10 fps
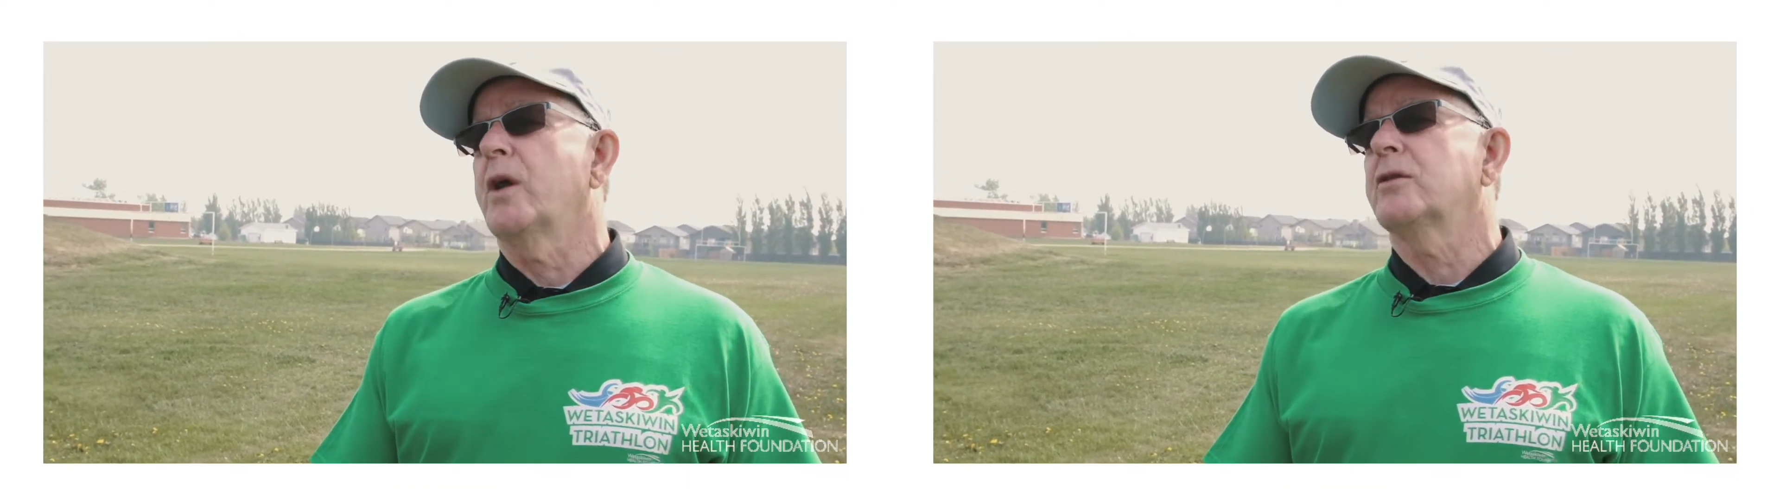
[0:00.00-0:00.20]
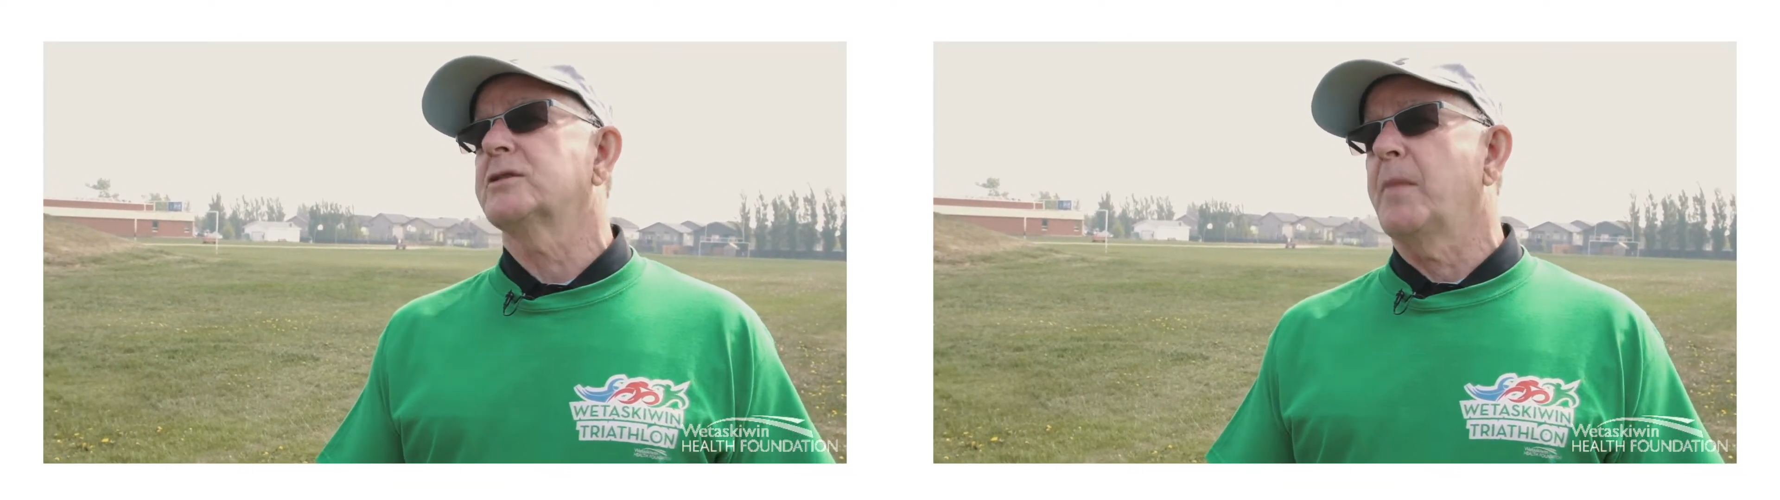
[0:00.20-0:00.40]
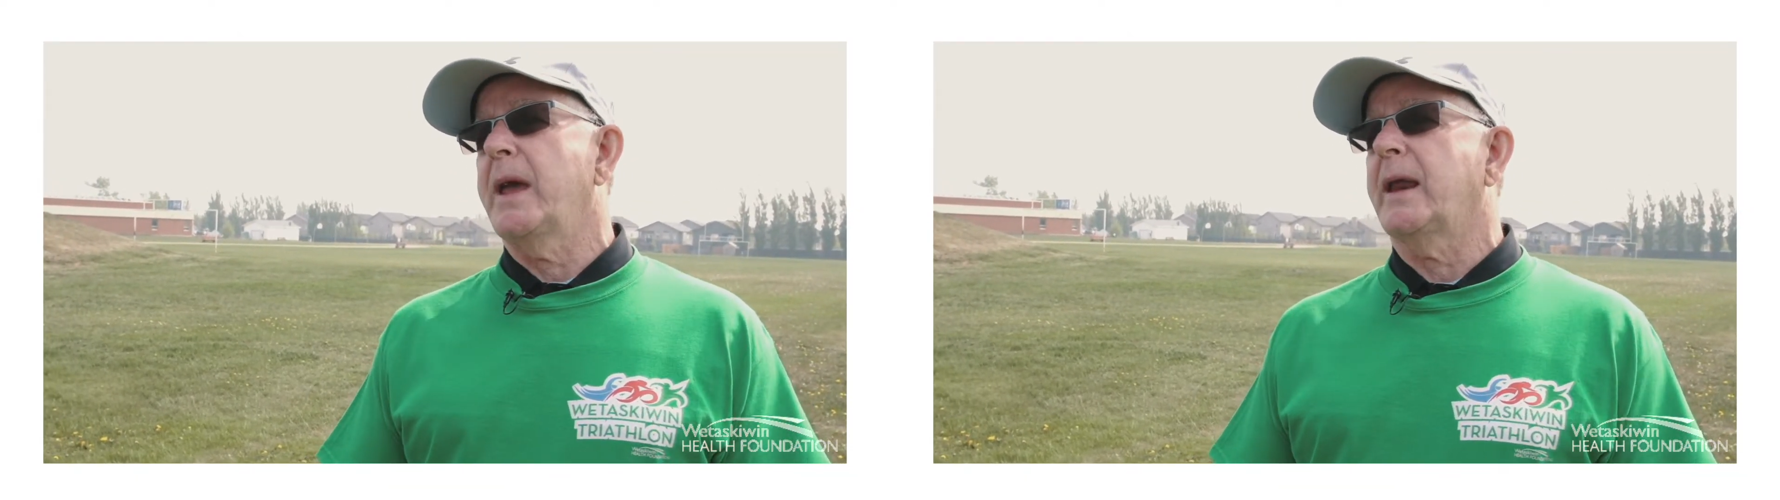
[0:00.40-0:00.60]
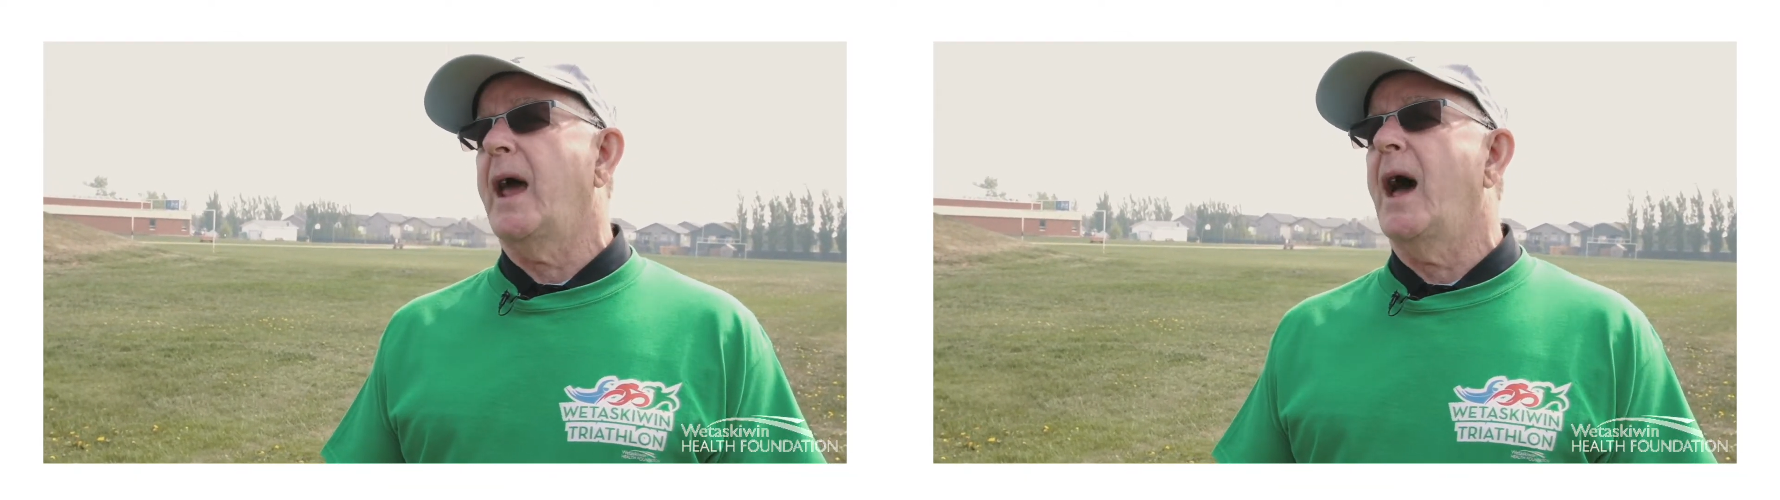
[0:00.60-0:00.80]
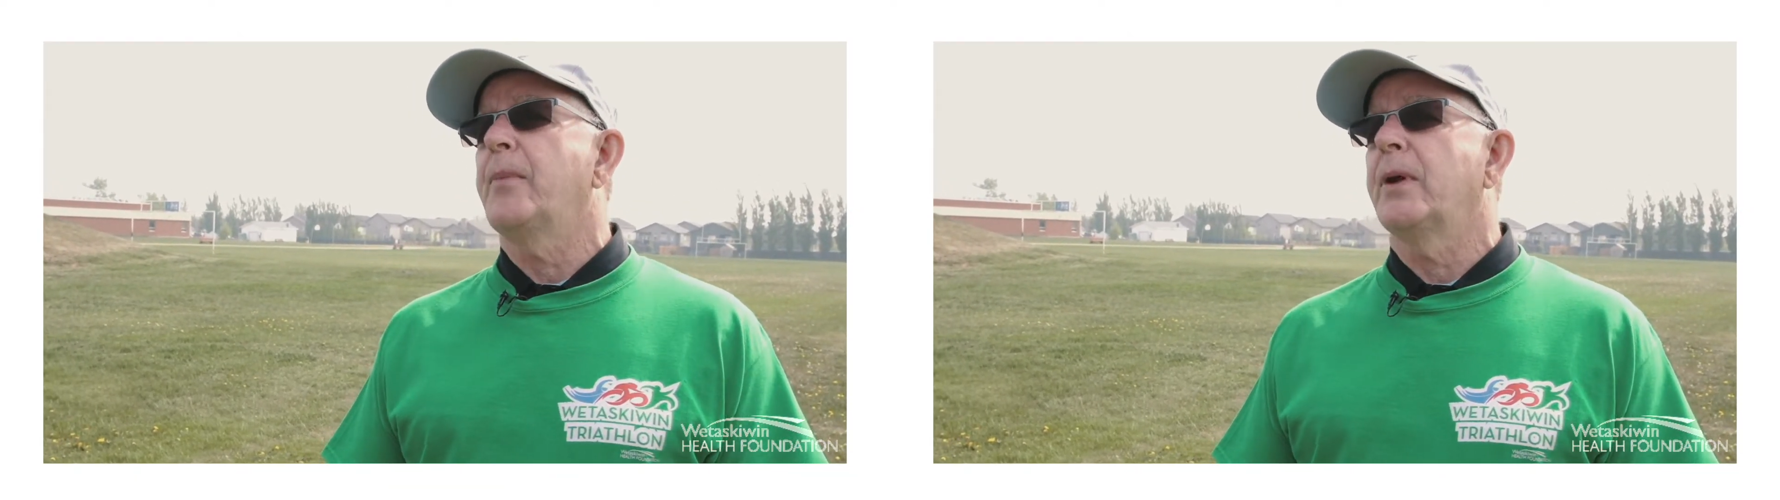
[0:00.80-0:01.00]
runners that make it
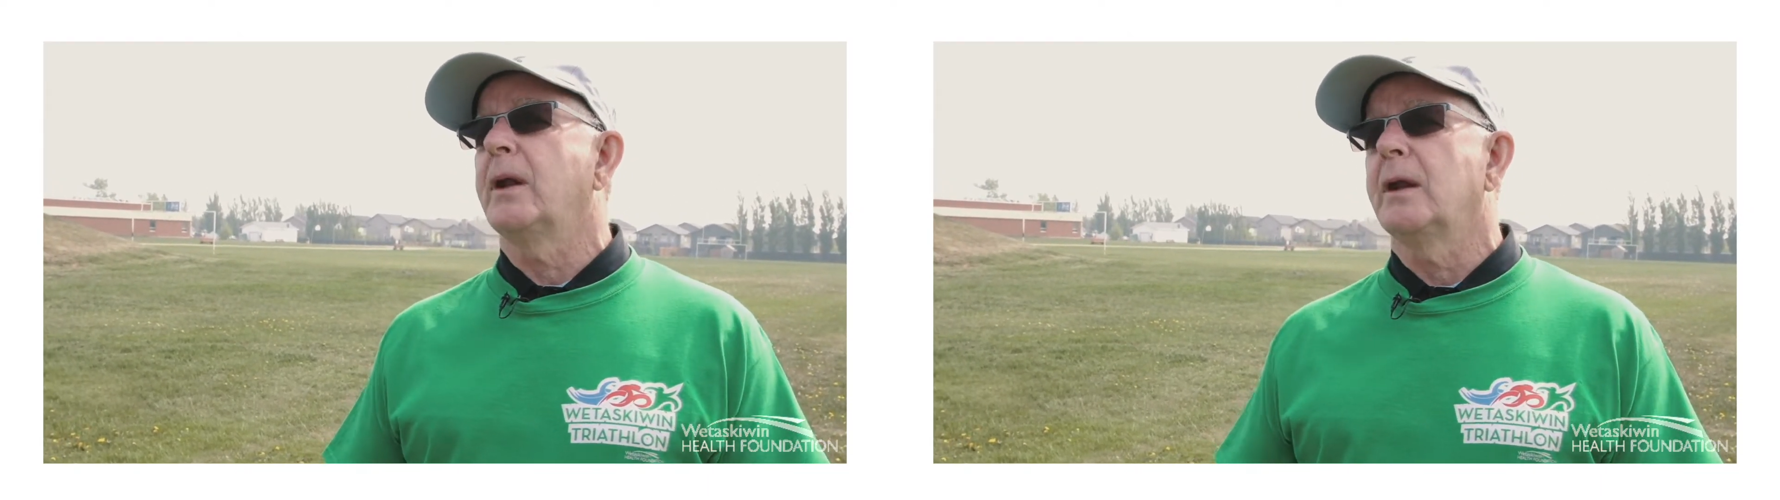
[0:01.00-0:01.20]
happen,